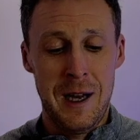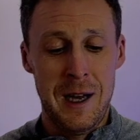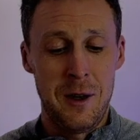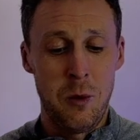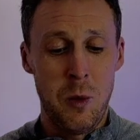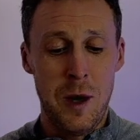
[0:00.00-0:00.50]

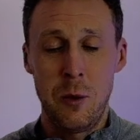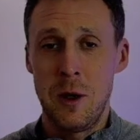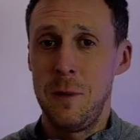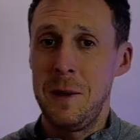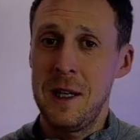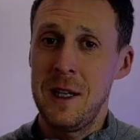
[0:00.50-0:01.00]
And while
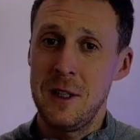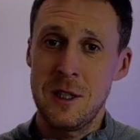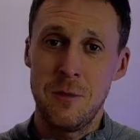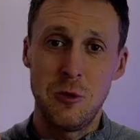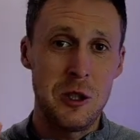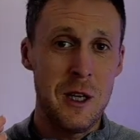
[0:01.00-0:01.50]
we're making
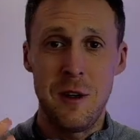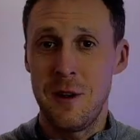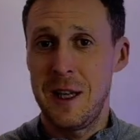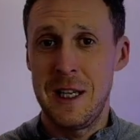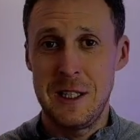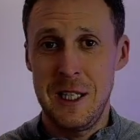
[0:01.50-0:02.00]
some
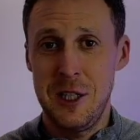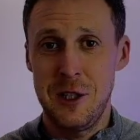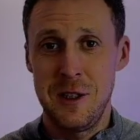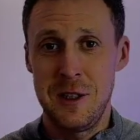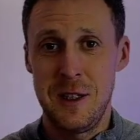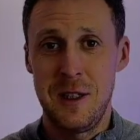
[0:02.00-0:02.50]

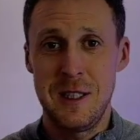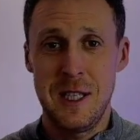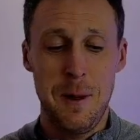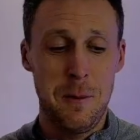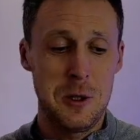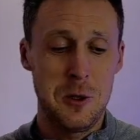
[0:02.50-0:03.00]
generalizations in this
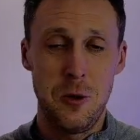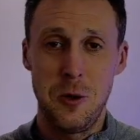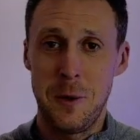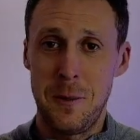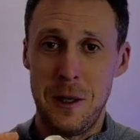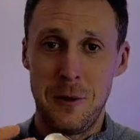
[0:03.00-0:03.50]
episode
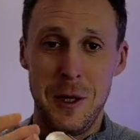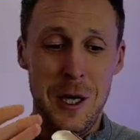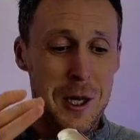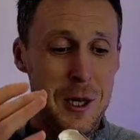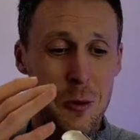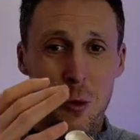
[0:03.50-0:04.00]
about
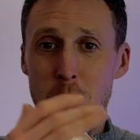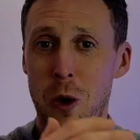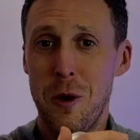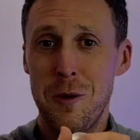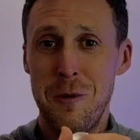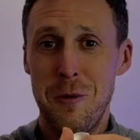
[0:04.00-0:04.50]

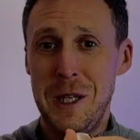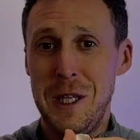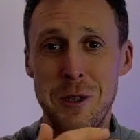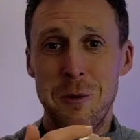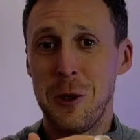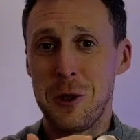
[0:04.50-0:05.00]
what
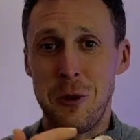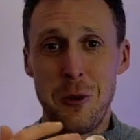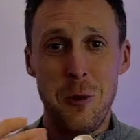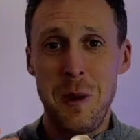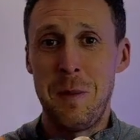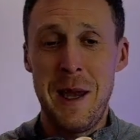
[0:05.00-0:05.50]
each model
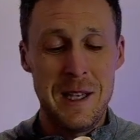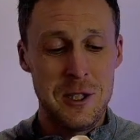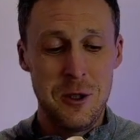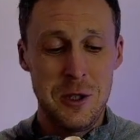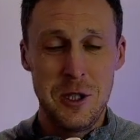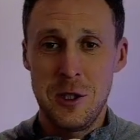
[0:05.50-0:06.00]
will be best
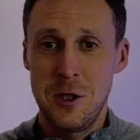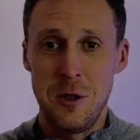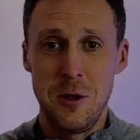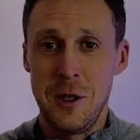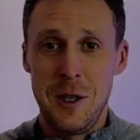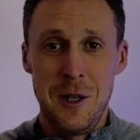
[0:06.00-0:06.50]
suited to,